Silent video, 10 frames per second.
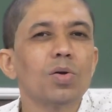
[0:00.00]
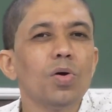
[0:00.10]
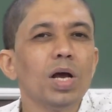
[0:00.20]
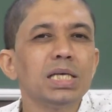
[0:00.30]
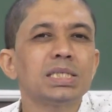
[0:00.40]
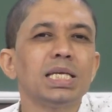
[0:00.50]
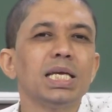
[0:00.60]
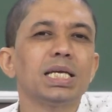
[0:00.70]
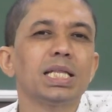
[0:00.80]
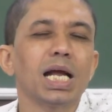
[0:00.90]
Roy is
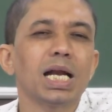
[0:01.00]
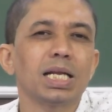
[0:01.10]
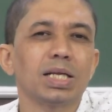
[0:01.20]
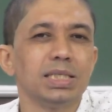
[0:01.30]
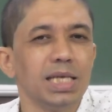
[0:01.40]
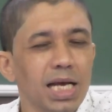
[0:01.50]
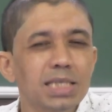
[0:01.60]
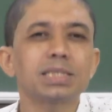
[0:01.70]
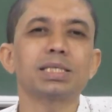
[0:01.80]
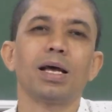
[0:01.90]
saying that
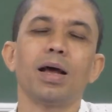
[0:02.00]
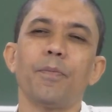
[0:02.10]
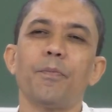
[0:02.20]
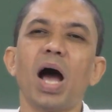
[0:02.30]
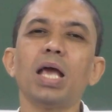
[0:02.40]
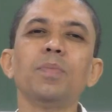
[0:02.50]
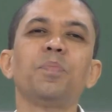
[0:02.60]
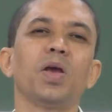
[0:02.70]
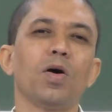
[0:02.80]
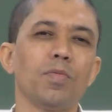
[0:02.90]
yes, my
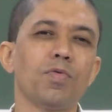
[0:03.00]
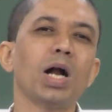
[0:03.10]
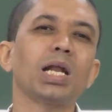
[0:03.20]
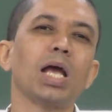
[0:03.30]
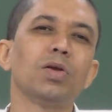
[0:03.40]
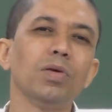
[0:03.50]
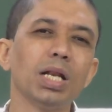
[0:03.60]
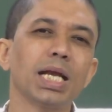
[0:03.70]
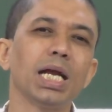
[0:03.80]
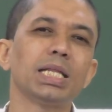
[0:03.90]
payoff what I
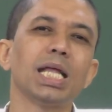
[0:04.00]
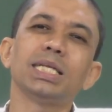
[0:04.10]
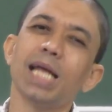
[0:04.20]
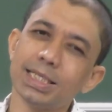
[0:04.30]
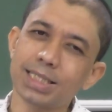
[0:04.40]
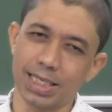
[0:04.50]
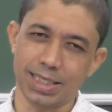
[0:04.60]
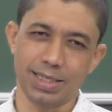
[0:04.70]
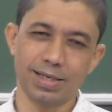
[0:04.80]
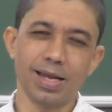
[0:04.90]
will get that is
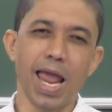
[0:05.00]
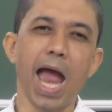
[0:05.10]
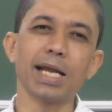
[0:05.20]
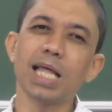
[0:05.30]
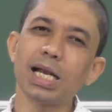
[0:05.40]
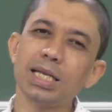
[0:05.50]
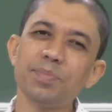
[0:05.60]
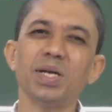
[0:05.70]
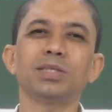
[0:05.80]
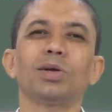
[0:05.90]
uncertain and that
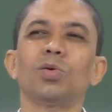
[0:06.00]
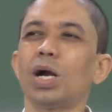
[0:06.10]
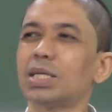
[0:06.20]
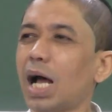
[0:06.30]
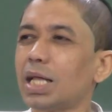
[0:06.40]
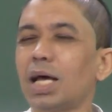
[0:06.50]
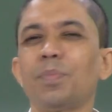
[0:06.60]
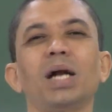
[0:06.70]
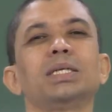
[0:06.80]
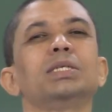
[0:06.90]
depends on what the other
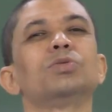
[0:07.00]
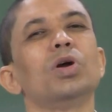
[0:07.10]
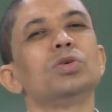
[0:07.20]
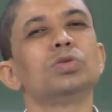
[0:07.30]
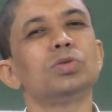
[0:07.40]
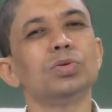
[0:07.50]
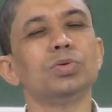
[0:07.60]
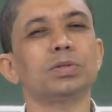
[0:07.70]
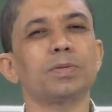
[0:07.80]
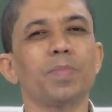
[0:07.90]
party is going to choose.